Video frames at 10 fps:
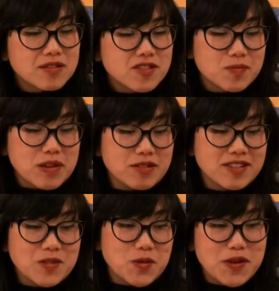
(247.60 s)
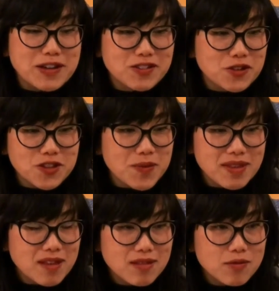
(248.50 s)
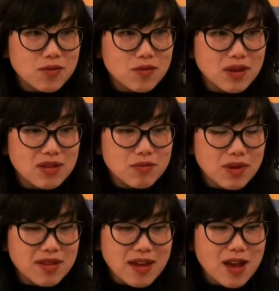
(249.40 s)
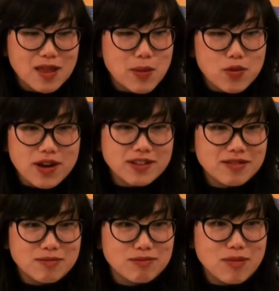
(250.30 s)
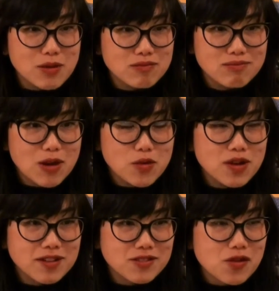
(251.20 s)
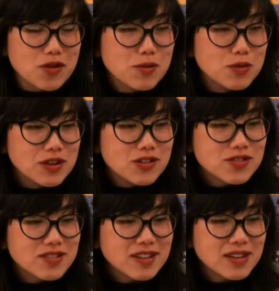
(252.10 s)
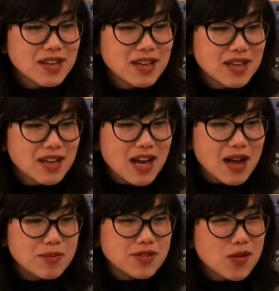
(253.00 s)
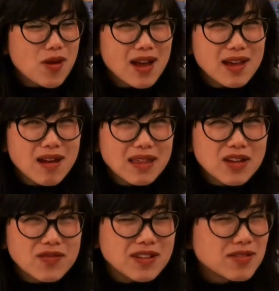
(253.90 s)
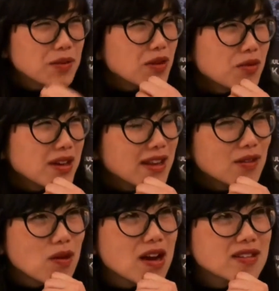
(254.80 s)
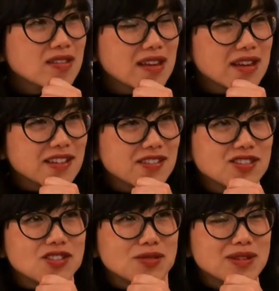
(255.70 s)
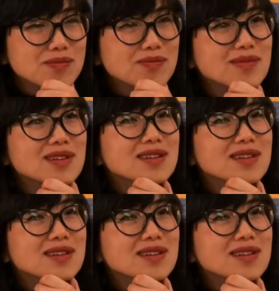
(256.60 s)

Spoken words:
Just because experience shows me that with that collaboration, my work is stronger and more interesting. So I love it. So I'm not really a writer that gets to,